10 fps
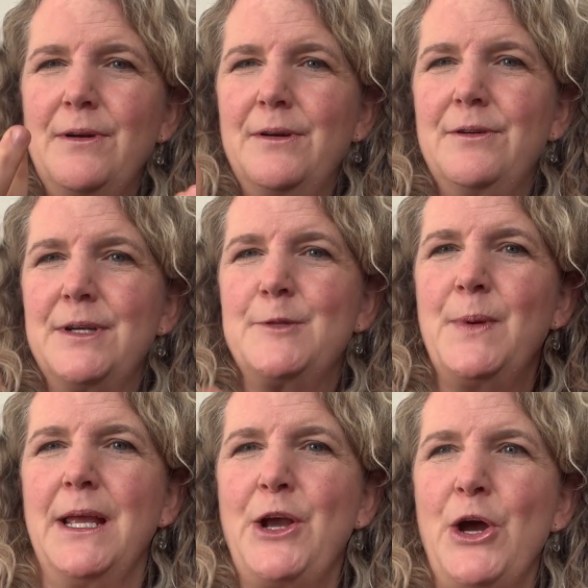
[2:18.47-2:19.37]

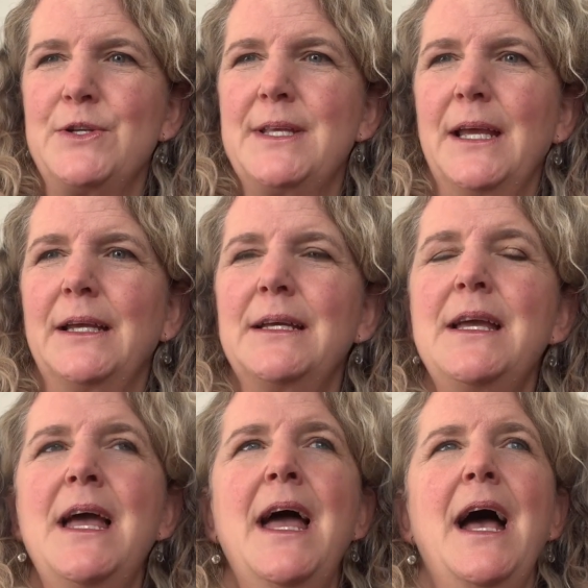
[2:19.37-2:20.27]
crispy coating.
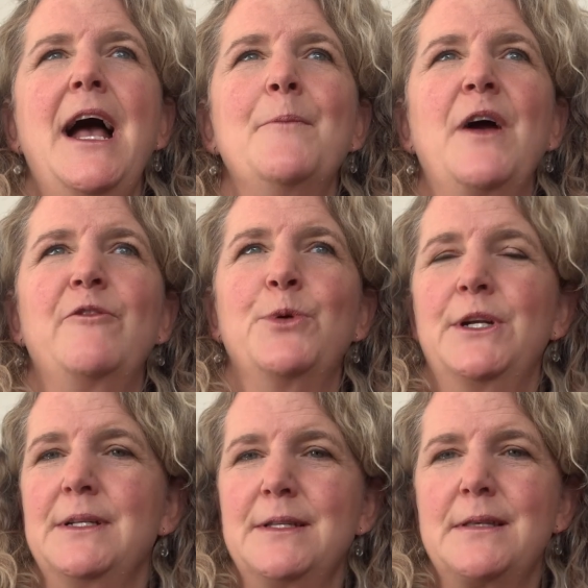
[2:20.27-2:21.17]
I've put
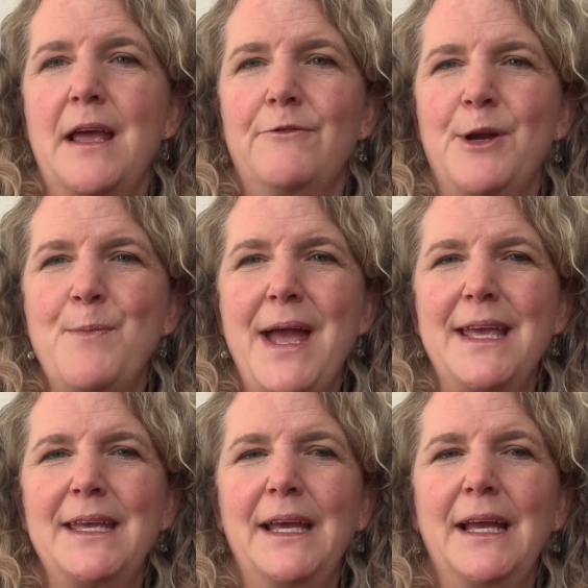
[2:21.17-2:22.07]
it in savoury
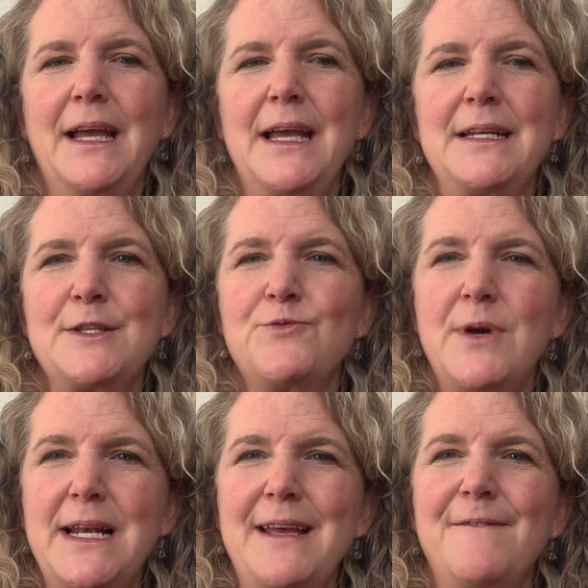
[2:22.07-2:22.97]
baking. It is
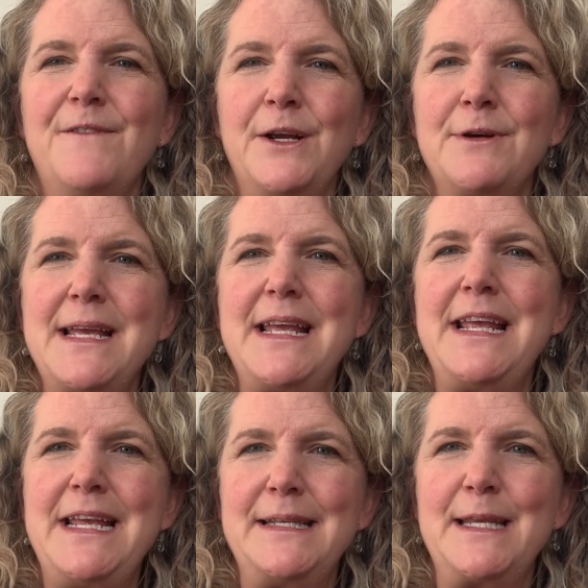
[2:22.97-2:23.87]
really a very
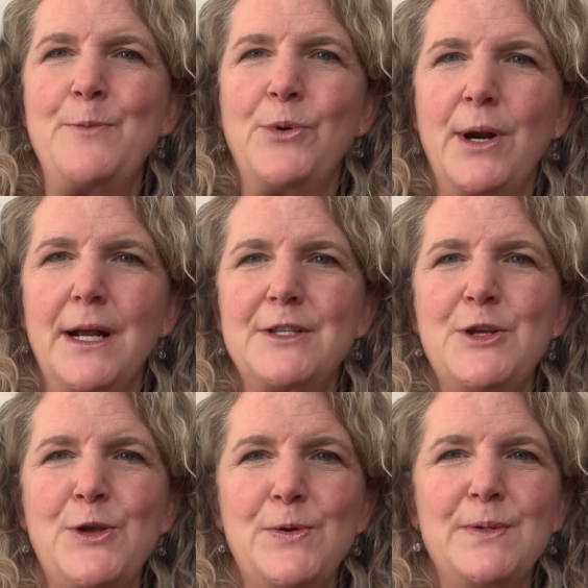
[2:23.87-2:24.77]
easy product to
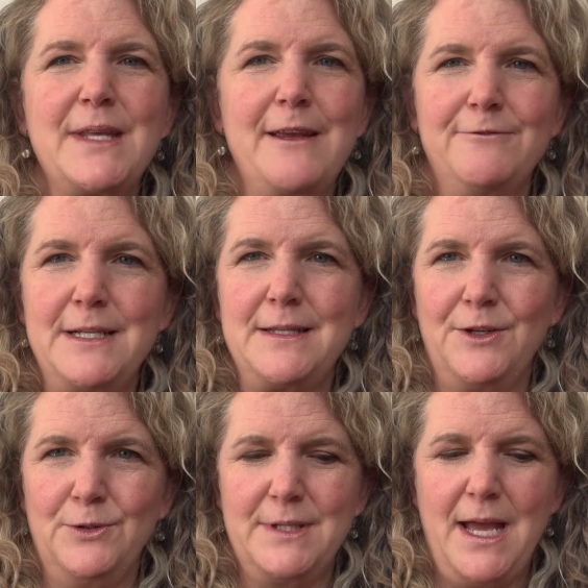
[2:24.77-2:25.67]
use every
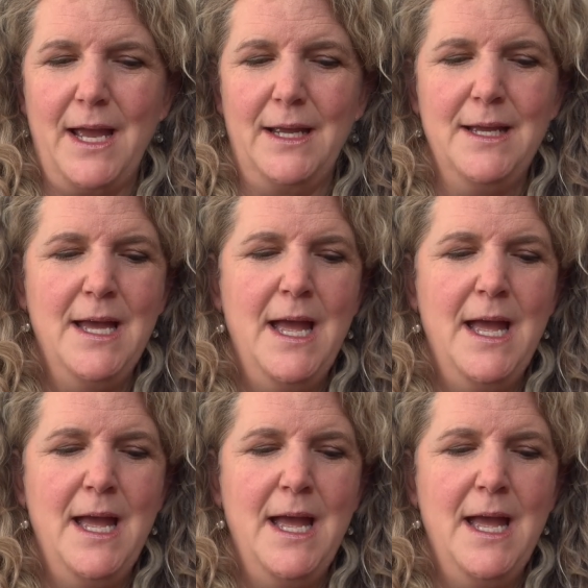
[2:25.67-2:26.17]
single day.